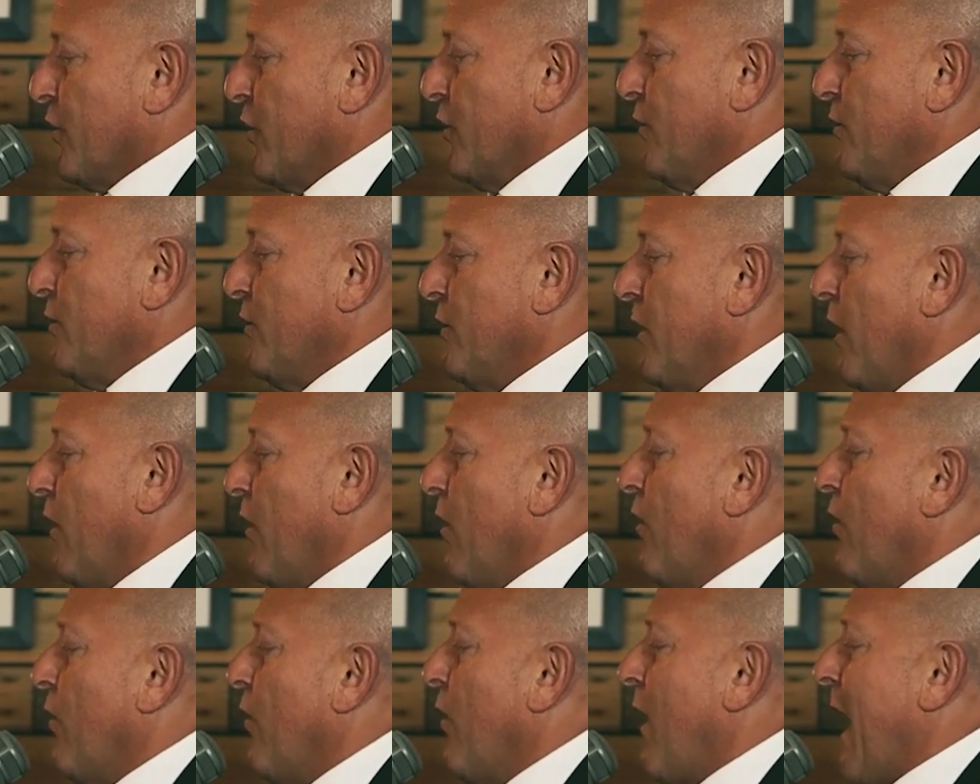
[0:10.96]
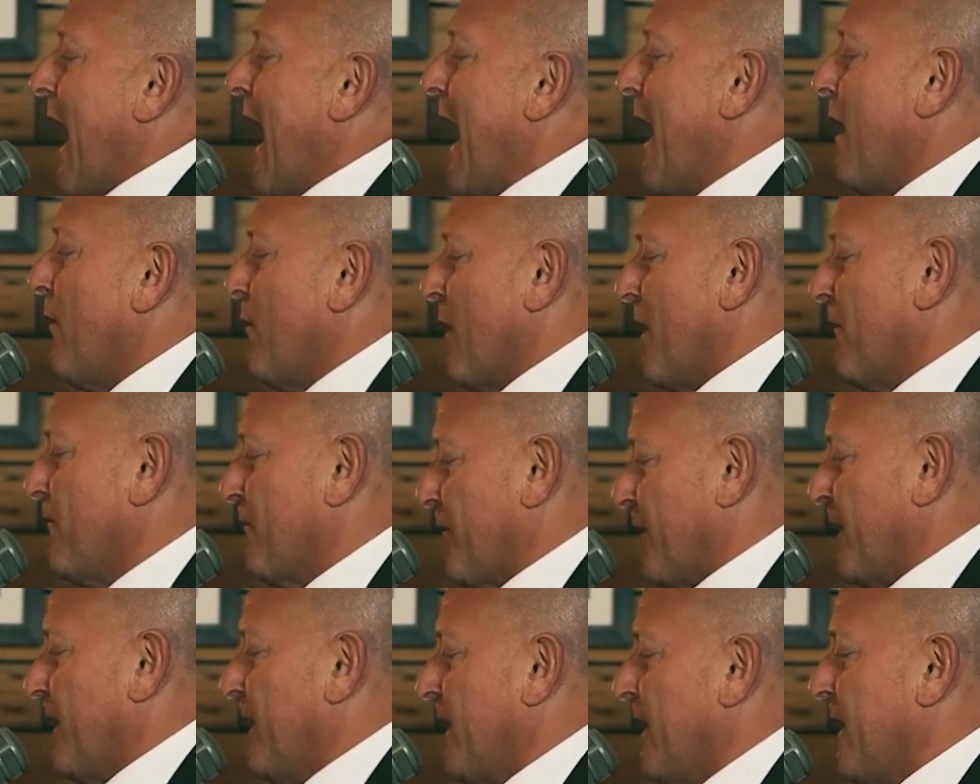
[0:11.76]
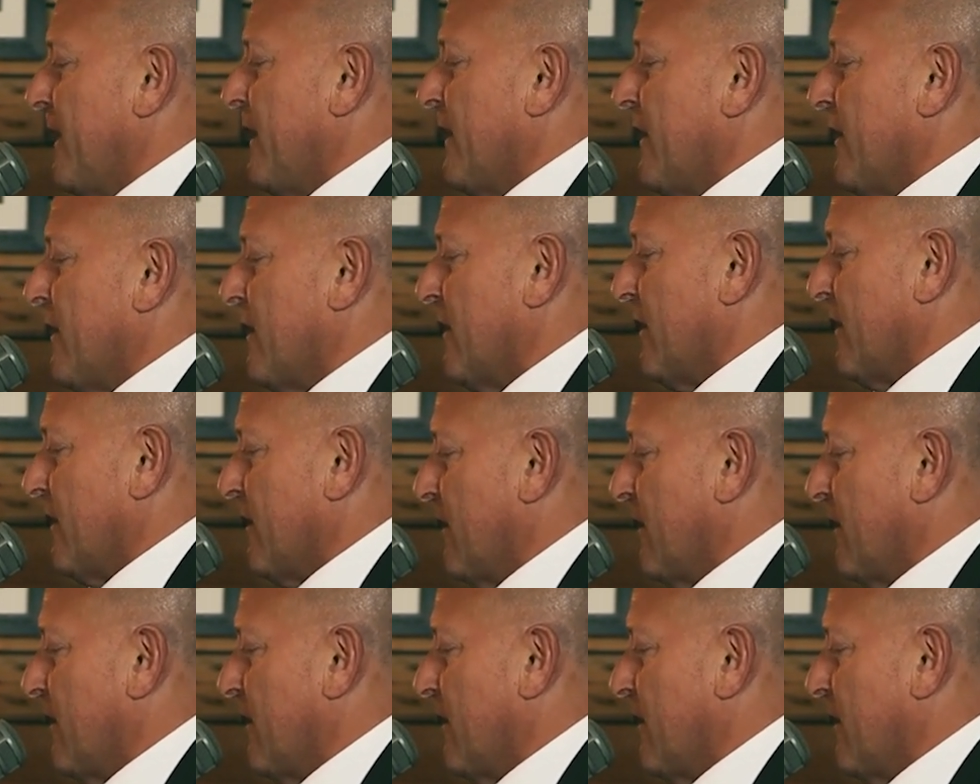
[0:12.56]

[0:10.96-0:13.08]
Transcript: You know how I feel.